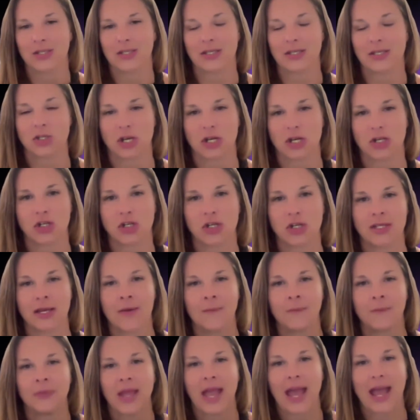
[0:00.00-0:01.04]
these exchanges
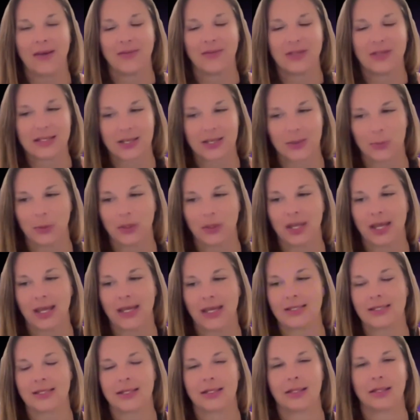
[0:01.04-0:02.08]
have these in
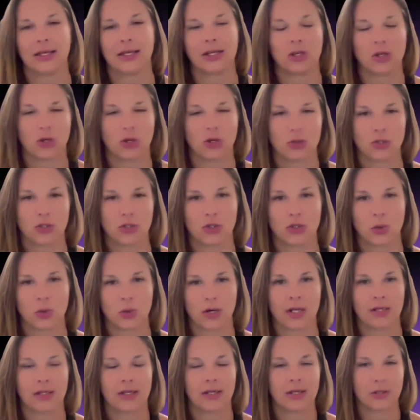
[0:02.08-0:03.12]
place and
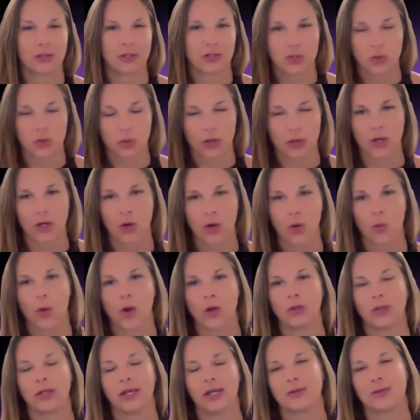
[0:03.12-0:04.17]
storing like you're storing your
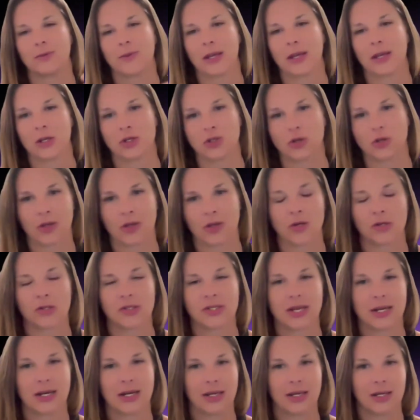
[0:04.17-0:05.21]
wallets, making sure that you're
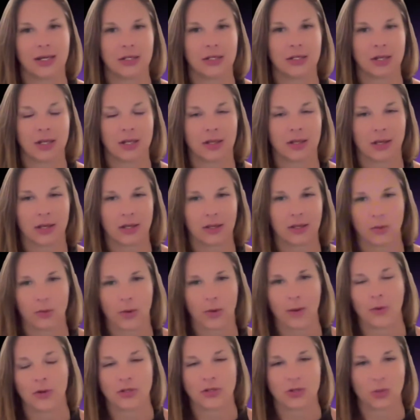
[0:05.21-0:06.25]
sending it to the
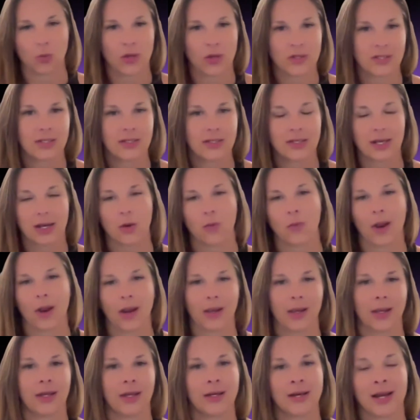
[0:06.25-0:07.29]
right person. Once it's like a
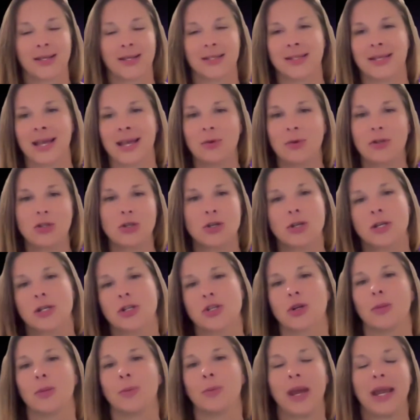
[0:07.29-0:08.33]
recognized, same with
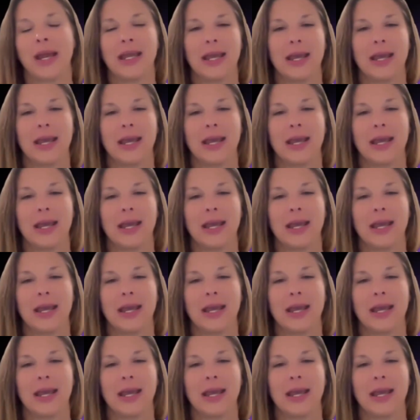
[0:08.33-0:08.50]
traditional